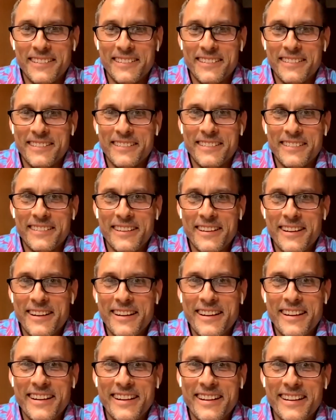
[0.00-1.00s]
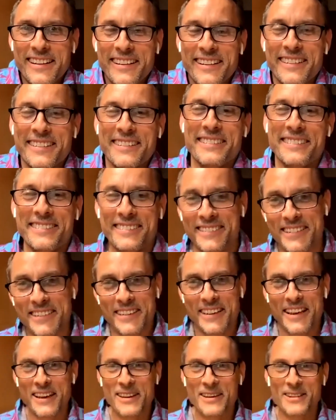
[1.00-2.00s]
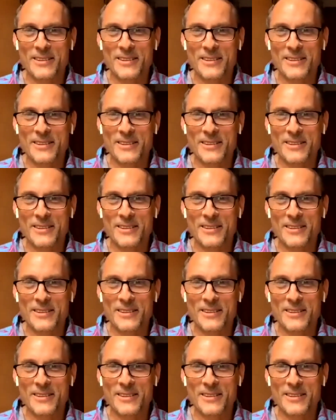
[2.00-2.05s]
Hey, how you doing?